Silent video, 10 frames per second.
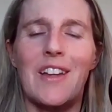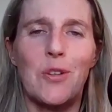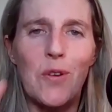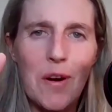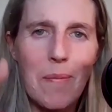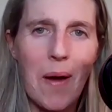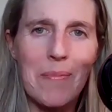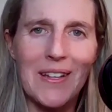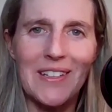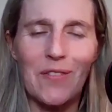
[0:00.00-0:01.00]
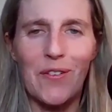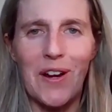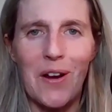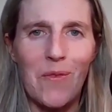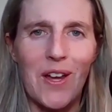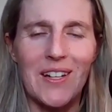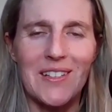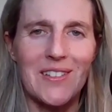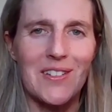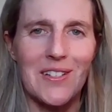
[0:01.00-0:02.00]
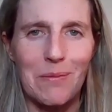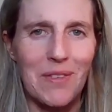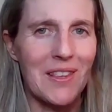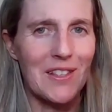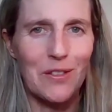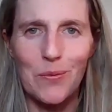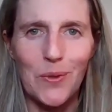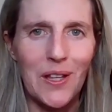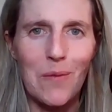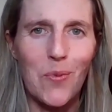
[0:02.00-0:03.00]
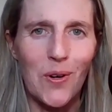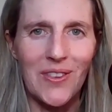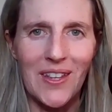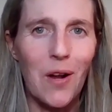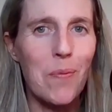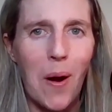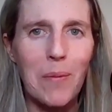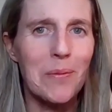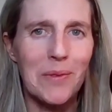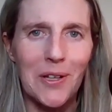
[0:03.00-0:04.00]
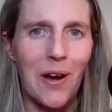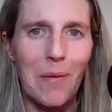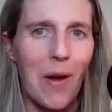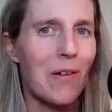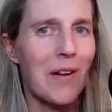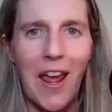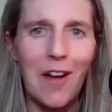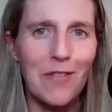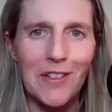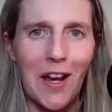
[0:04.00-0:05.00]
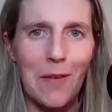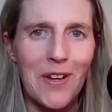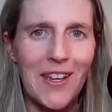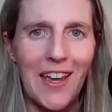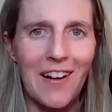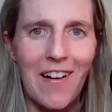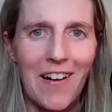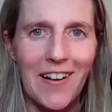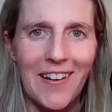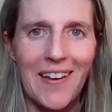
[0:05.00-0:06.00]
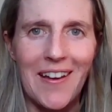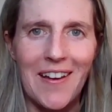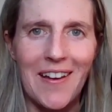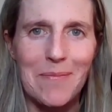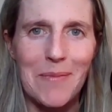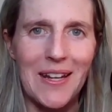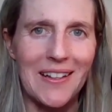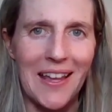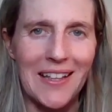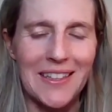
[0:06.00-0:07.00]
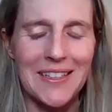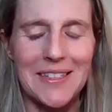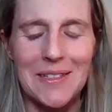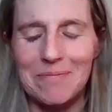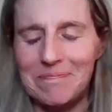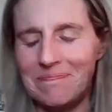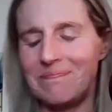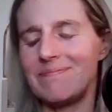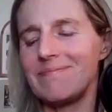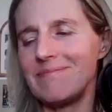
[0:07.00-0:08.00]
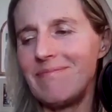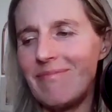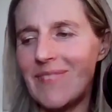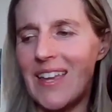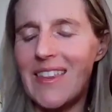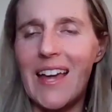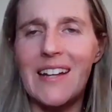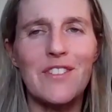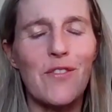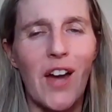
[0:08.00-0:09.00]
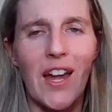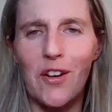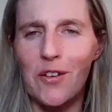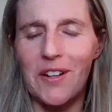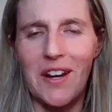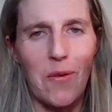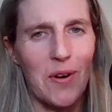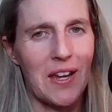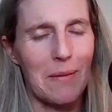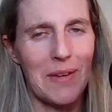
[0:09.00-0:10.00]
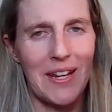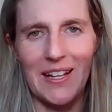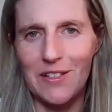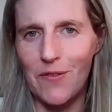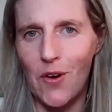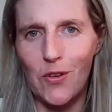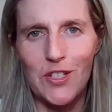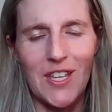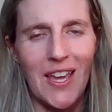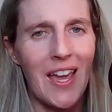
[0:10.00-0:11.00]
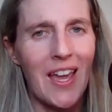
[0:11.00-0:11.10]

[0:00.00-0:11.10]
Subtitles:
Two are about being different, and one is just something that's really important that I'll probably talk about every time we get on a meeting like this. And that is you've got to go to networking meetings, folks.